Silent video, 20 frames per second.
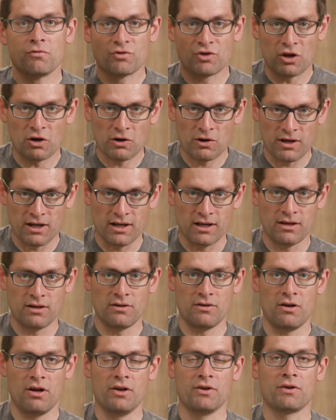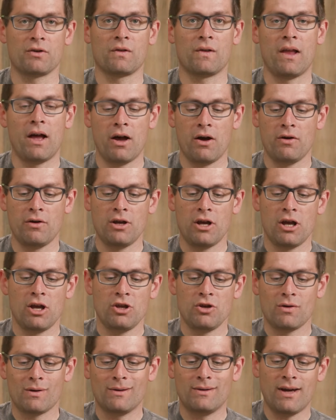turning under load,
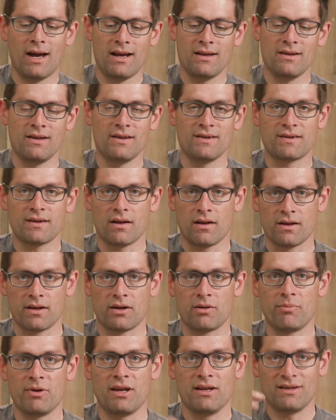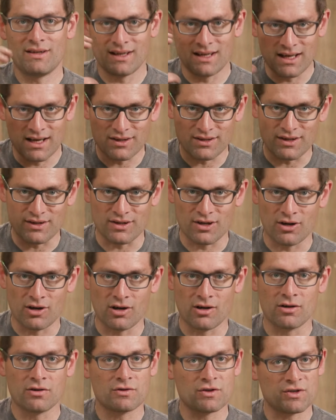you can tighten these a little bit to get it to
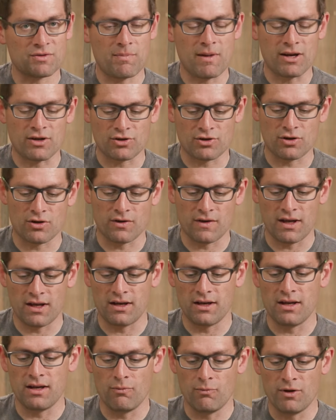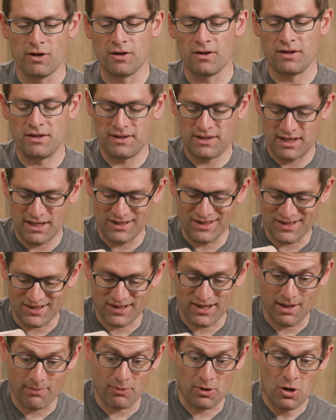turn. Just make sure that it will indeed
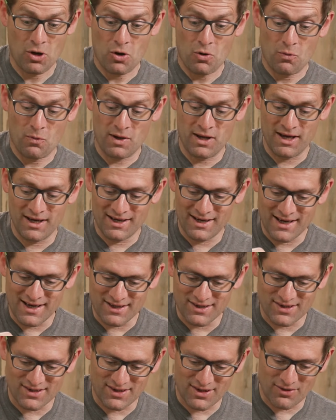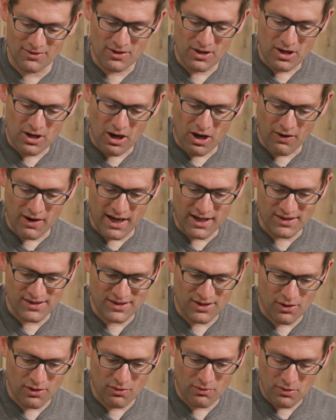slip when it needs to. Okay,
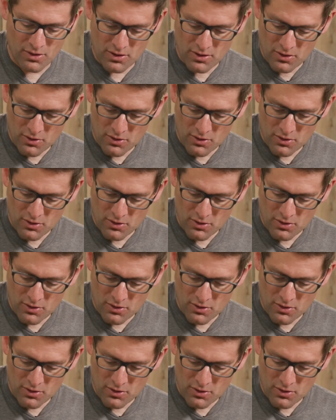so